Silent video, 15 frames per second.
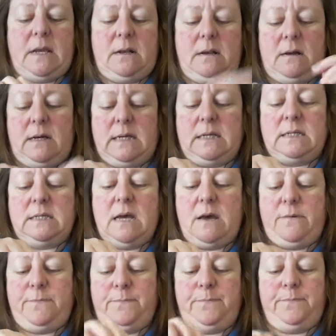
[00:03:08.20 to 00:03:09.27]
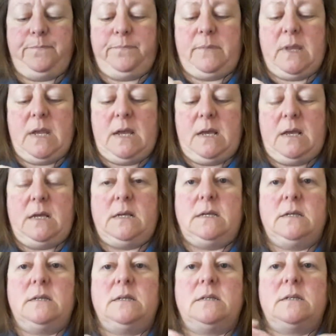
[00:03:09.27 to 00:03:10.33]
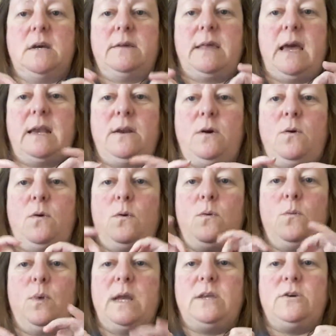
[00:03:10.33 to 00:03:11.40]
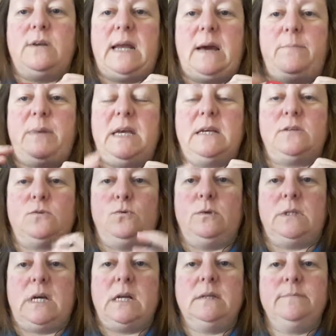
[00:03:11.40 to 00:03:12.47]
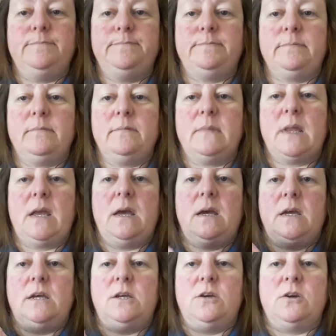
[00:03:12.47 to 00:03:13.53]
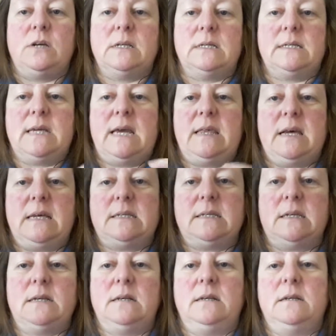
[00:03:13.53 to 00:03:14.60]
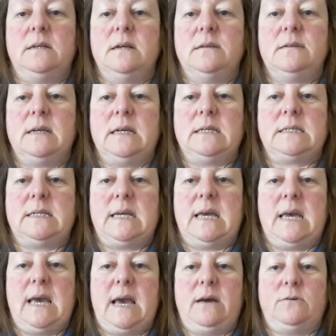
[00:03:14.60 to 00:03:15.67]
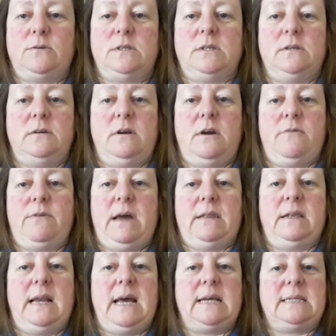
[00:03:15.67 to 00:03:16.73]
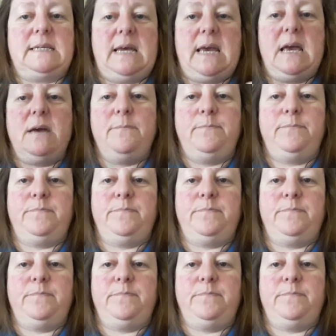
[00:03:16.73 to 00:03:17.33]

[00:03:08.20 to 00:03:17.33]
Like so. So then when your nappy is all done, you can see there's nothing sticking out around the legs here